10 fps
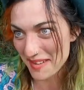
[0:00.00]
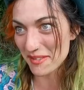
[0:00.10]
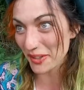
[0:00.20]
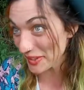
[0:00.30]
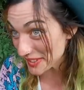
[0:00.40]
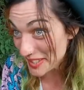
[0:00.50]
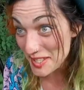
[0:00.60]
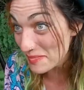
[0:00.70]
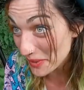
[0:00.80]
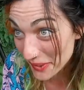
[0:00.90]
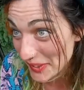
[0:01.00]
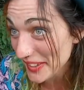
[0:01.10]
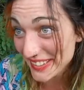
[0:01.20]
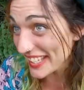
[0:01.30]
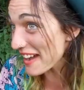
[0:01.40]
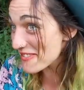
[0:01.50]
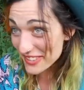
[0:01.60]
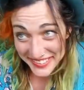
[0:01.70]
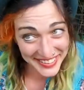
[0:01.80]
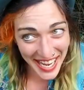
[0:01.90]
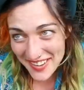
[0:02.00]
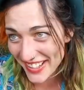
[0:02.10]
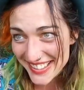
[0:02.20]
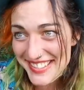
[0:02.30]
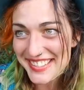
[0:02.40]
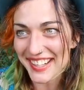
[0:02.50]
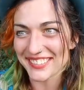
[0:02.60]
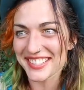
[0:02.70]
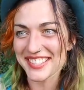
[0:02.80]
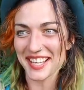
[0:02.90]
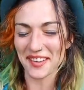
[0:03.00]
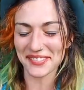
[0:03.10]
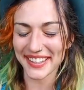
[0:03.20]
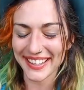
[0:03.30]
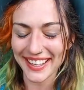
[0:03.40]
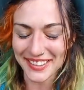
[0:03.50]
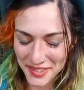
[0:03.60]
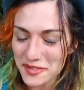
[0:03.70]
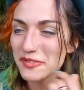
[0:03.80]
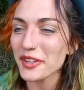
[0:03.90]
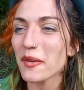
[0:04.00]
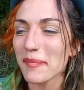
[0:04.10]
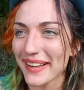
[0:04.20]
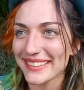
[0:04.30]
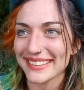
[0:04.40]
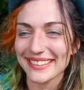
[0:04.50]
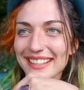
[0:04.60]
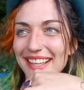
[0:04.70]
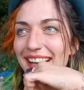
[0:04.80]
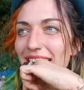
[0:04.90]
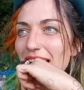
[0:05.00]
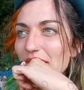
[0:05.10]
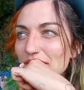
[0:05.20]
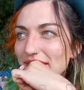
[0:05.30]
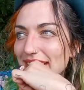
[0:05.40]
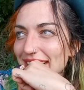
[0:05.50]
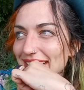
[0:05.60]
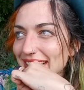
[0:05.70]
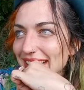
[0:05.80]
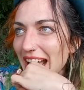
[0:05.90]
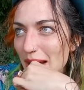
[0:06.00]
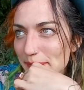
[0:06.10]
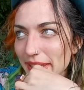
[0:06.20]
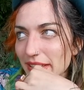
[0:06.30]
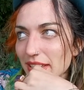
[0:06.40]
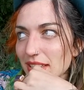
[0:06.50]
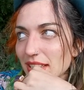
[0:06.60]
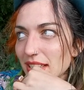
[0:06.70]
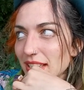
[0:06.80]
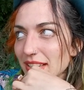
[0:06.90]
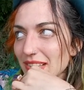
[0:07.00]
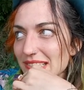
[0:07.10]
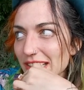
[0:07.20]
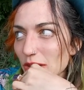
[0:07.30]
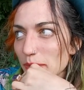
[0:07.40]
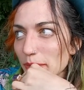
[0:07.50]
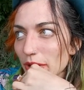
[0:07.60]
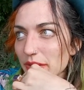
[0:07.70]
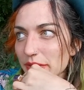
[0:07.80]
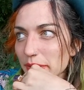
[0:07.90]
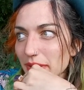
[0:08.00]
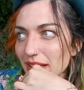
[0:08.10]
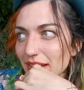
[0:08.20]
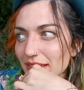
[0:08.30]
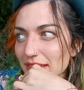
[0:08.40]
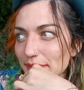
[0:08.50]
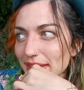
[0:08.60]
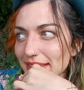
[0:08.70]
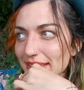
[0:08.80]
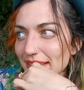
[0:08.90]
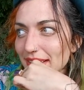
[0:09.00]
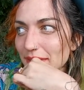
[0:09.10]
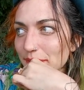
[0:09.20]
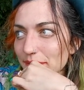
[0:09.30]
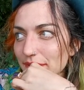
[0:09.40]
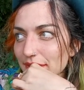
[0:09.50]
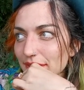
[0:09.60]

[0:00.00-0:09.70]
And I'm Lora the Explorer, and every time I discover something, I do feel better. But, and happier, because I know more of the world. But I